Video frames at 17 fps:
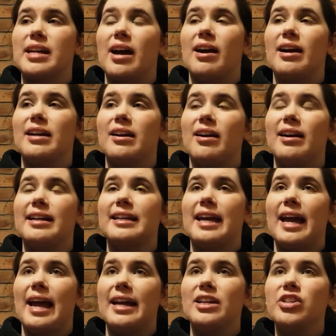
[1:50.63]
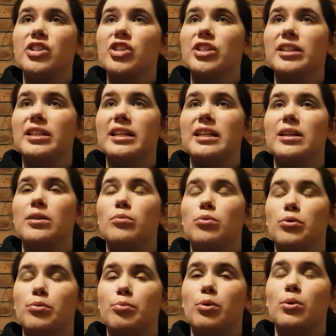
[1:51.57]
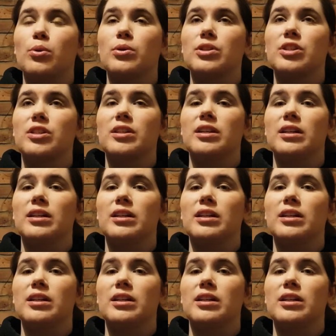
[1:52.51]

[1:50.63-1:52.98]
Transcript: I, I occasionally will put